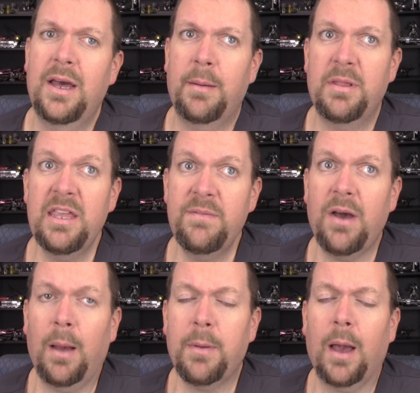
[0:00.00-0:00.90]
I believe,
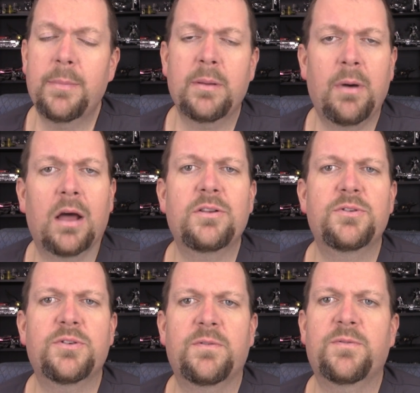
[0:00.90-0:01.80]
upcoming
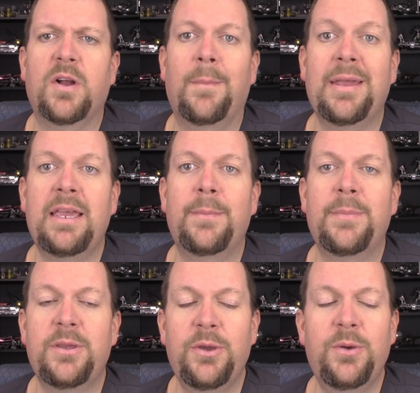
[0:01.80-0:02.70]
models from M
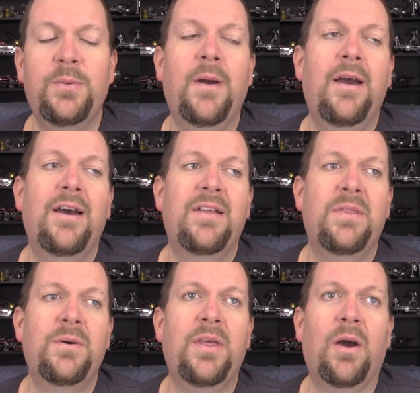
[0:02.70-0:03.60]
U,
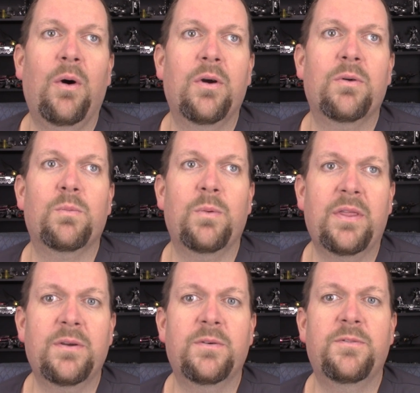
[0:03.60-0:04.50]
though they are
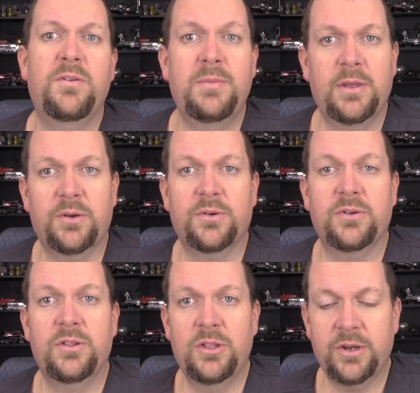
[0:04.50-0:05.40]
rather familiar
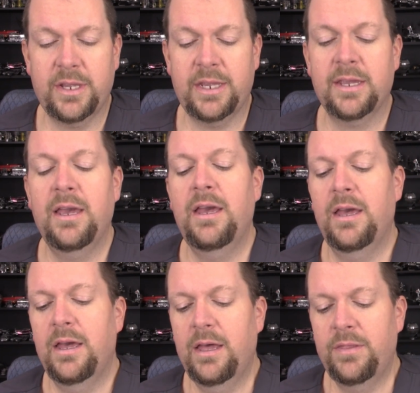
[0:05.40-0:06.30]
looking.
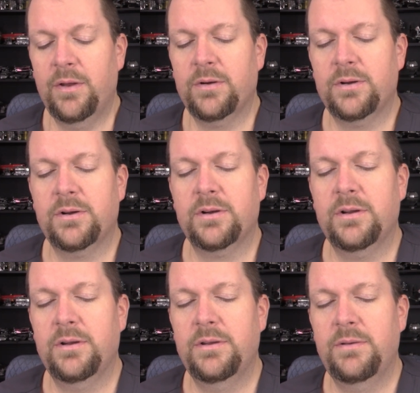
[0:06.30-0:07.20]
There are,
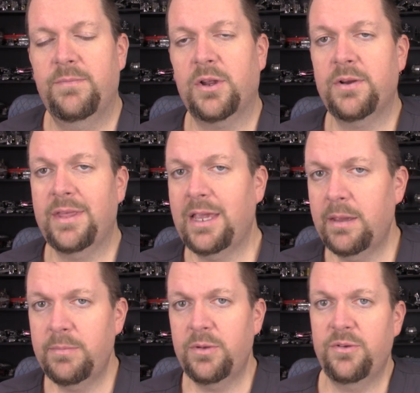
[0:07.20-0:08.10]
if you go to the
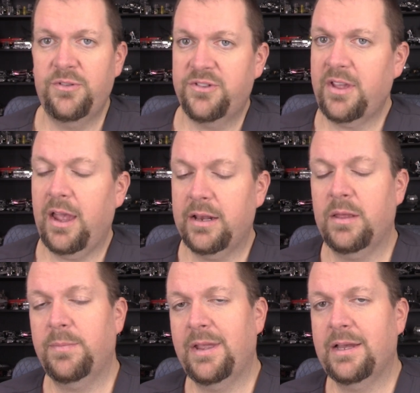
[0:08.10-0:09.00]
M U site,
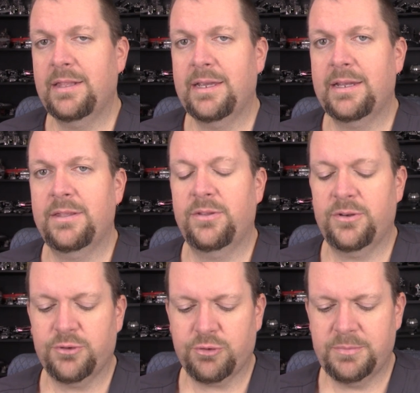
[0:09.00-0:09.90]
there'll be a link in the
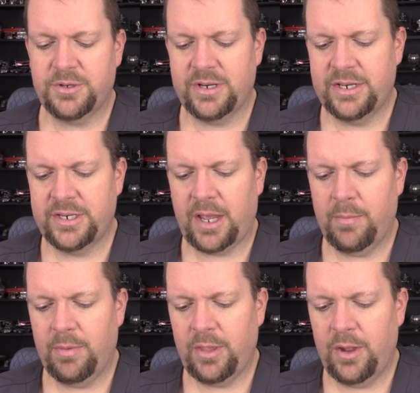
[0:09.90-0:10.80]
description
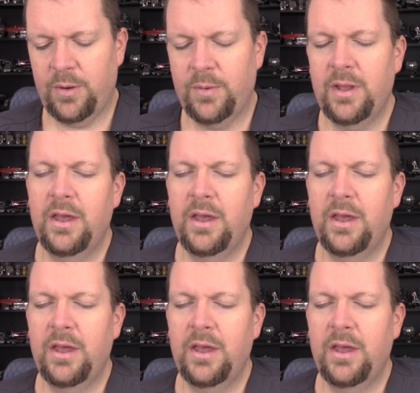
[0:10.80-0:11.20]
down below.